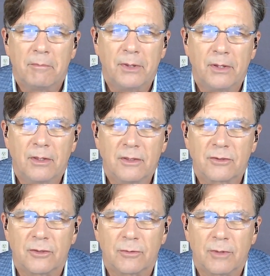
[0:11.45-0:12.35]
Bill
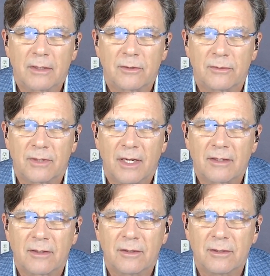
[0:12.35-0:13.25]
is the Director of
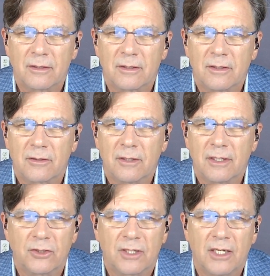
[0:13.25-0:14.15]
Technical and Clinical
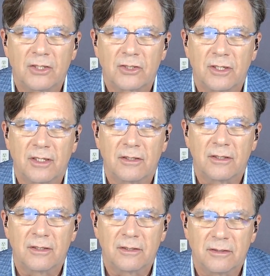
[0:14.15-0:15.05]
Education at
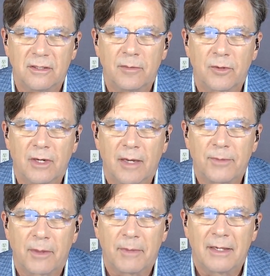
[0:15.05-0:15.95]
Ziemer
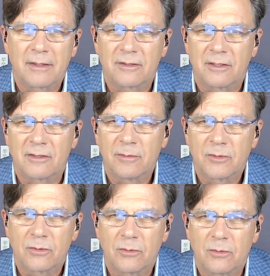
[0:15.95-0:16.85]
Ophthalmic
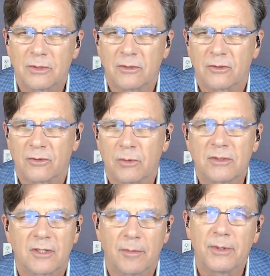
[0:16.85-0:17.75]
Systems, which is a Swiss
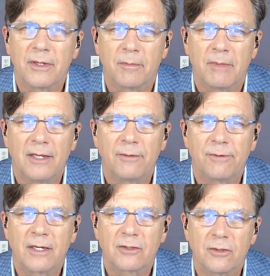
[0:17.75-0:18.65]
company that
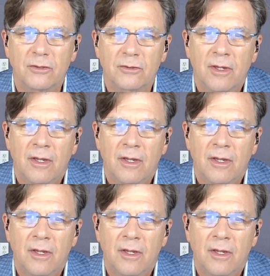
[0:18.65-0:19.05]
manufactures